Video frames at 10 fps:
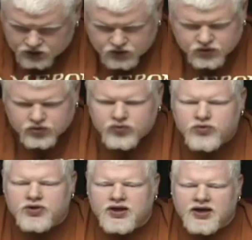You
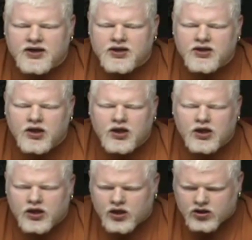do get
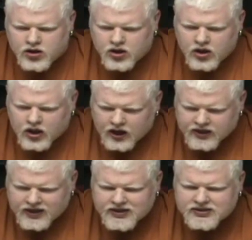a
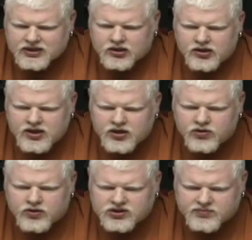nice, clean,
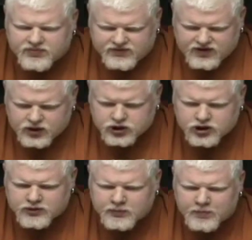crisp
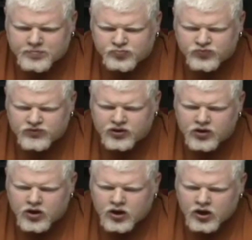finish.
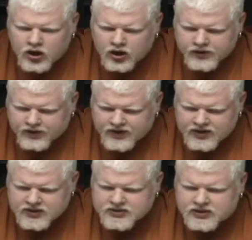There
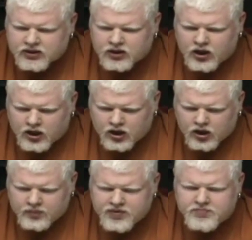is a
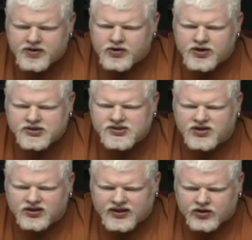hoppy bitterness
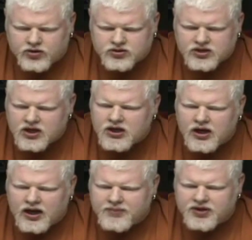that lingers.
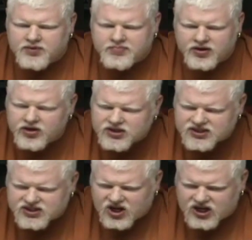I mean, the bitterness
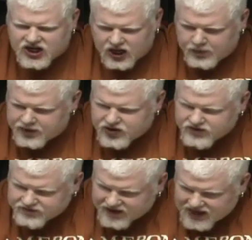is not up in
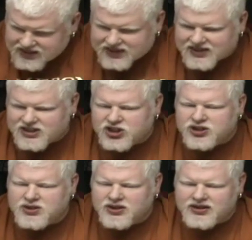your face, it's
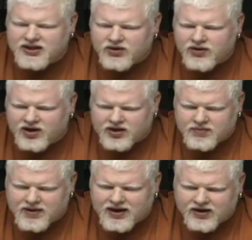just lingering in
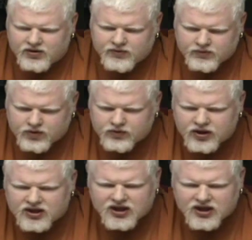the back of your throat.